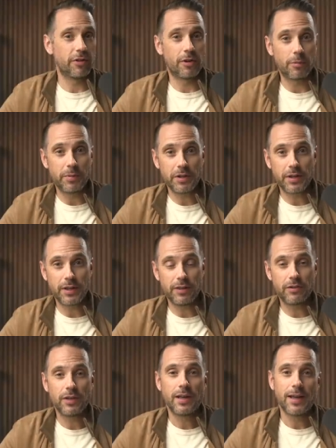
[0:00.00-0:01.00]
and their
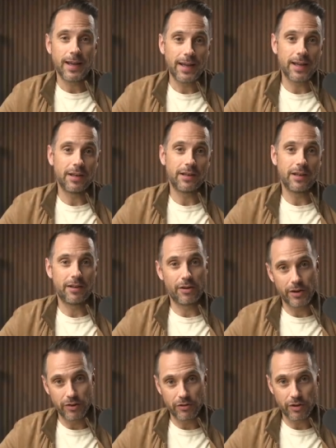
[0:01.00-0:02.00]
abilities and their
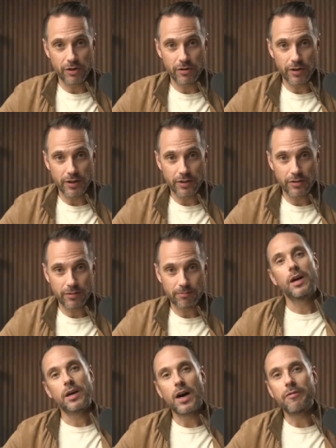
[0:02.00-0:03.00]
insecurities.
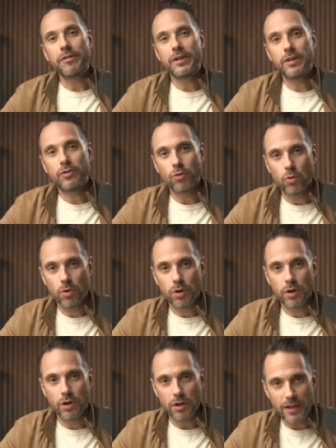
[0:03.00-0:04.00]
Confidence
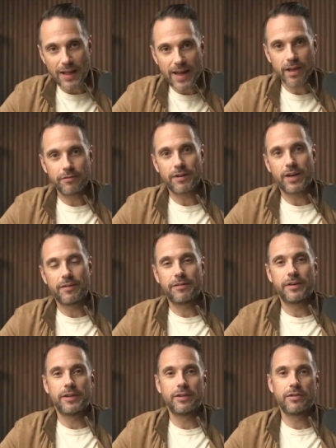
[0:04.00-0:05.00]
or a lack of
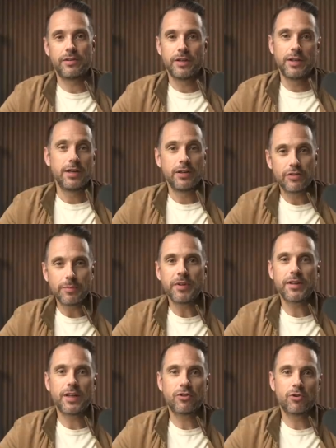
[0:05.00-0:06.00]
confidence is something
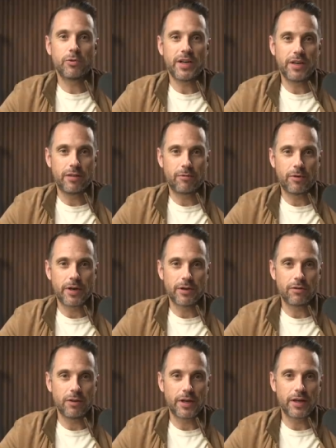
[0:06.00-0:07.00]
that's created throughout
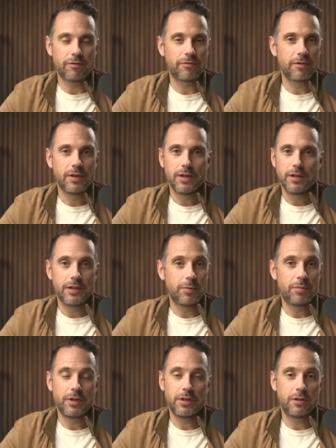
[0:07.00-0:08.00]
your life. The
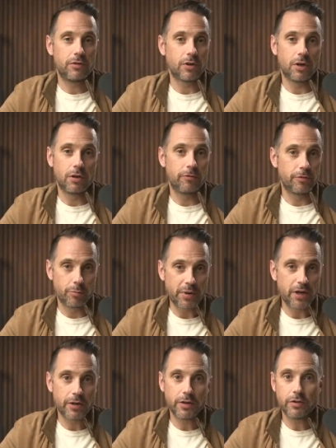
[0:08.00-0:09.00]
opinions of your
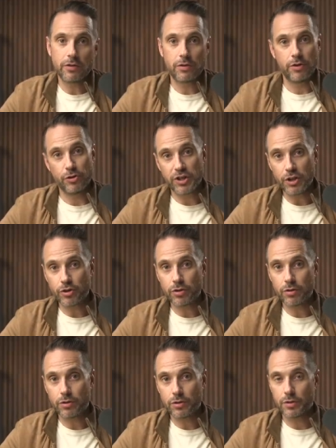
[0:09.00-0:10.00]
parents, your
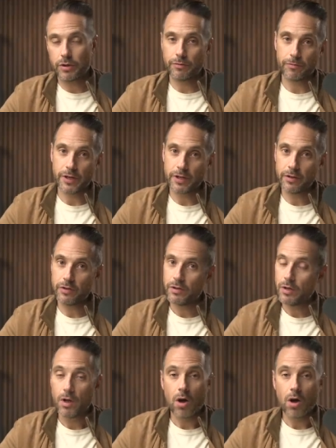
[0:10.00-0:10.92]
teachers, your friends,